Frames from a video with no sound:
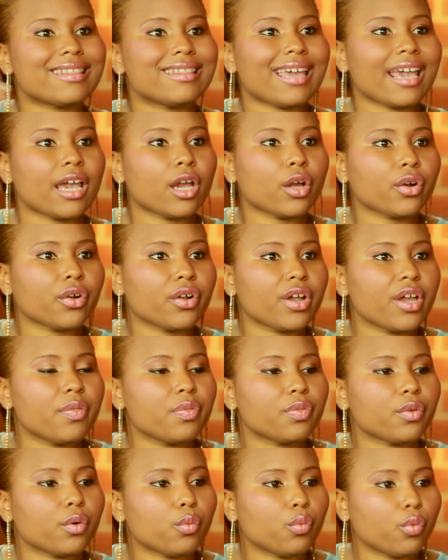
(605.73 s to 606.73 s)
there
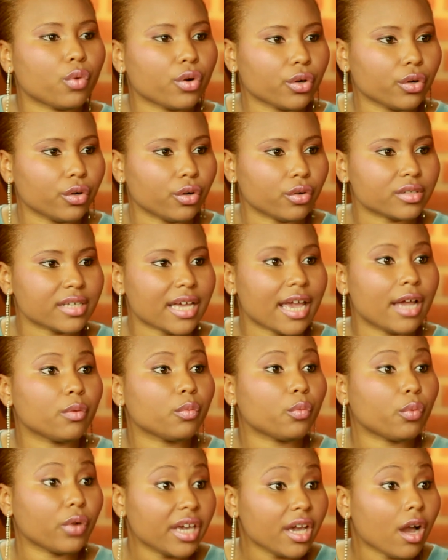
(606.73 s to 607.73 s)
in the world,
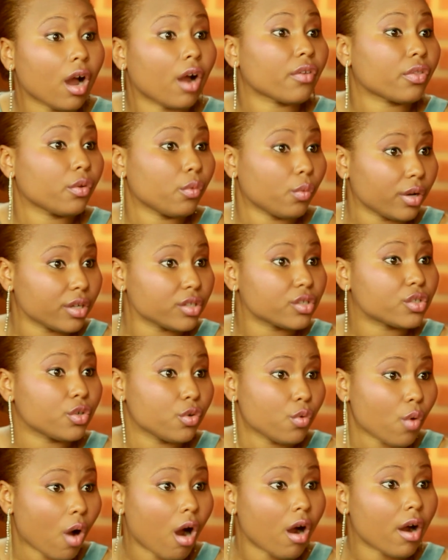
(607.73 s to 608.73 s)
and we are the ones
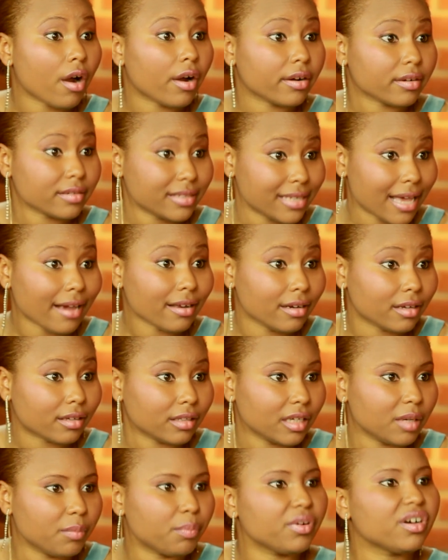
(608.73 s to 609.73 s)
who are
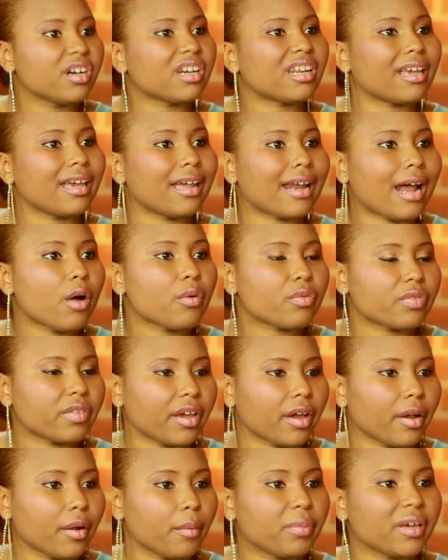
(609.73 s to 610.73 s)
technically putting it out
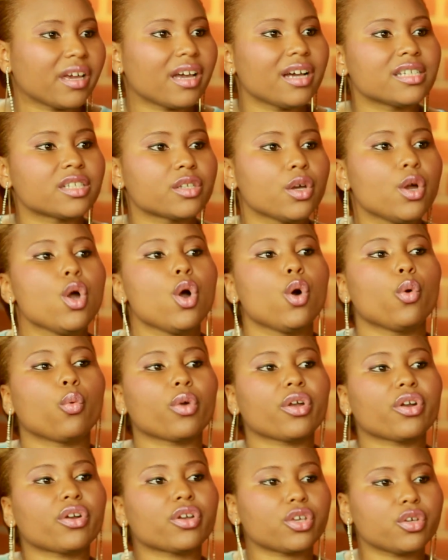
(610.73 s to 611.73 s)
there because
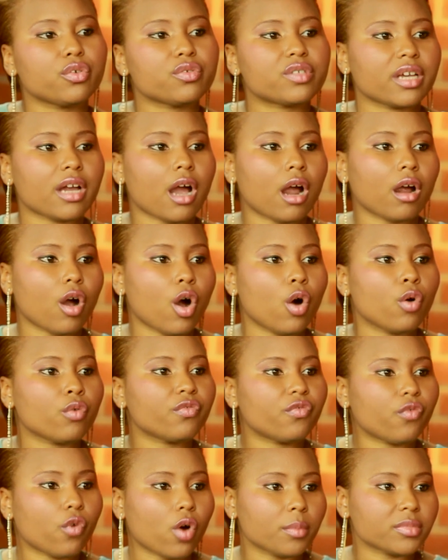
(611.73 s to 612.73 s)
we're using our own
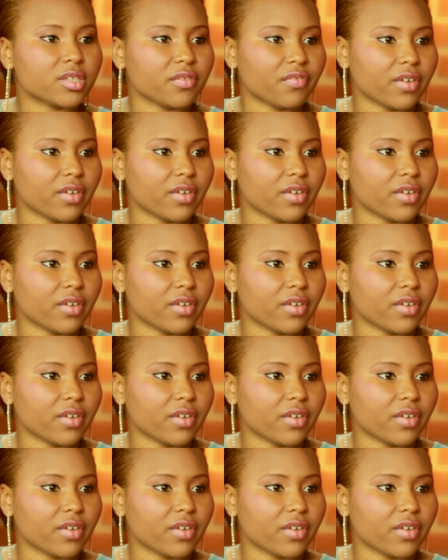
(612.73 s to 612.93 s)
forms of